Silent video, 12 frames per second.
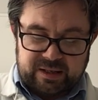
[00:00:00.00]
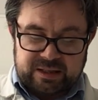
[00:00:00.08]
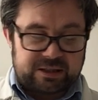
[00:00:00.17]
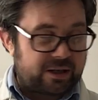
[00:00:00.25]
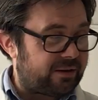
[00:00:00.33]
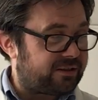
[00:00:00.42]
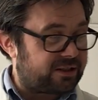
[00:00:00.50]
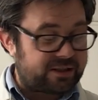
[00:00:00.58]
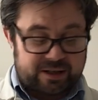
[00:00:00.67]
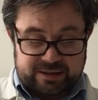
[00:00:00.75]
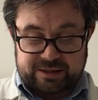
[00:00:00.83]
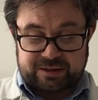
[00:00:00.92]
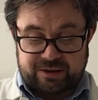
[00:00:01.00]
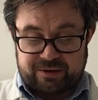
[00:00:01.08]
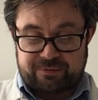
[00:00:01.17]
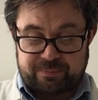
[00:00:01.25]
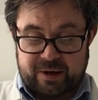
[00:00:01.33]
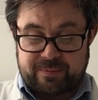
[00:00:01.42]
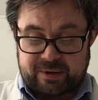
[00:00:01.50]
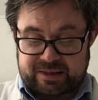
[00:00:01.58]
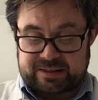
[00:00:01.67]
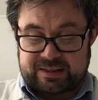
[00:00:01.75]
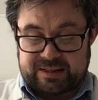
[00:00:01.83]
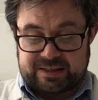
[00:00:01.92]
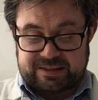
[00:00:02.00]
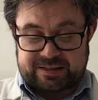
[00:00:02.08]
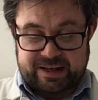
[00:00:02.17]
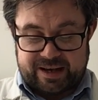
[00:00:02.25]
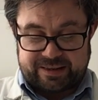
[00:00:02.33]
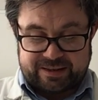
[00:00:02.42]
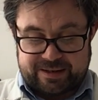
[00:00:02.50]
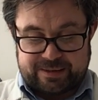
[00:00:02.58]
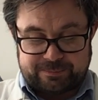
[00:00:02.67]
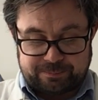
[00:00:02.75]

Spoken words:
So I've started off by mixing these together,